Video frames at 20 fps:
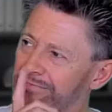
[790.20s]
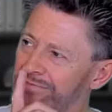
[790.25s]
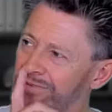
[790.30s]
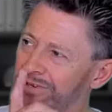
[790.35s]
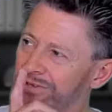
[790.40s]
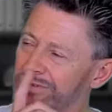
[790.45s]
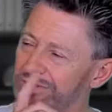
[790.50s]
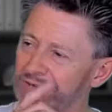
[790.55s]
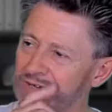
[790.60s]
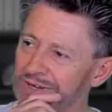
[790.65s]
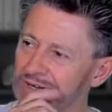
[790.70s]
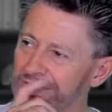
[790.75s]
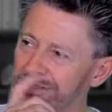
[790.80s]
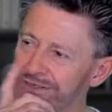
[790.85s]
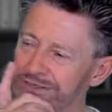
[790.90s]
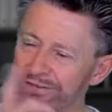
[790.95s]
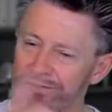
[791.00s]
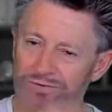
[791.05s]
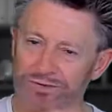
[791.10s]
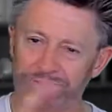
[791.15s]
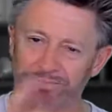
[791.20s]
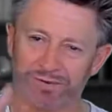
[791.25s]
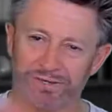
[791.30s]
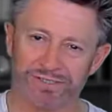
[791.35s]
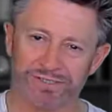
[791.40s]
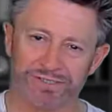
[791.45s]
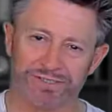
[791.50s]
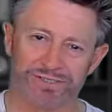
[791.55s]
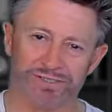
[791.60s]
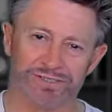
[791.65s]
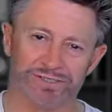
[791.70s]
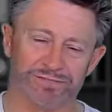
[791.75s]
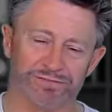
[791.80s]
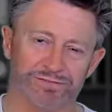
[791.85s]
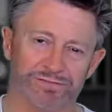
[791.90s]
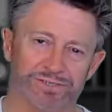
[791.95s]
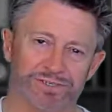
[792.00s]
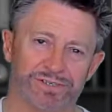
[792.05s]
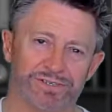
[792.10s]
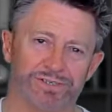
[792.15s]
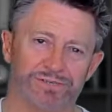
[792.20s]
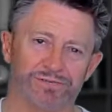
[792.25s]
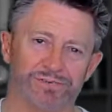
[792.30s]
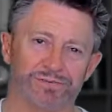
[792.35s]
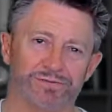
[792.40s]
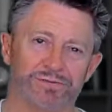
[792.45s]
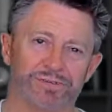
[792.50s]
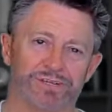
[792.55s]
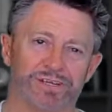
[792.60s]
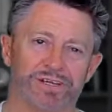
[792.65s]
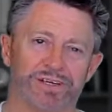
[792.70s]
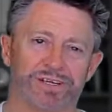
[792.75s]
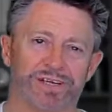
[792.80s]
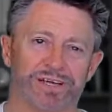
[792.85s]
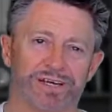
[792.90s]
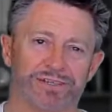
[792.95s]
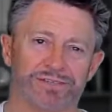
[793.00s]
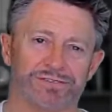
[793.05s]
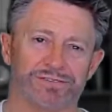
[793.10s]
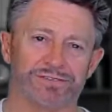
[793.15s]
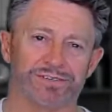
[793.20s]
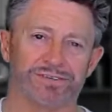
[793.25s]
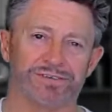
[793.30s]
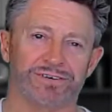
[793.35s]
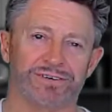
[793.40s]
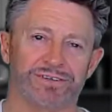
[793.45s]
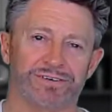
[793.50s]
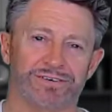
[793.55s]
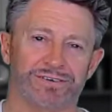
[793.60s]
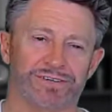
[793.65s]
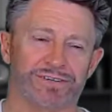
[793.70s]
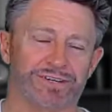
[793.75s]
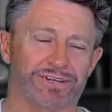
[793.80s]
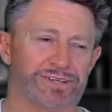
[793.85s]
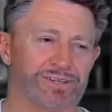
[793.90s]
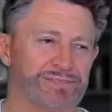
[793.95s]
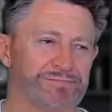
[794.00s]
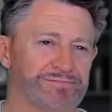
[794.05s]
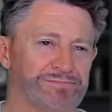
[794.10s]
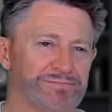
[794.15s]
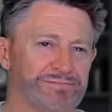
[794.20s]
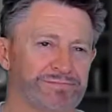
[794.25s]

Very good guy, did a great presentation with an interview with El Gato there the other day.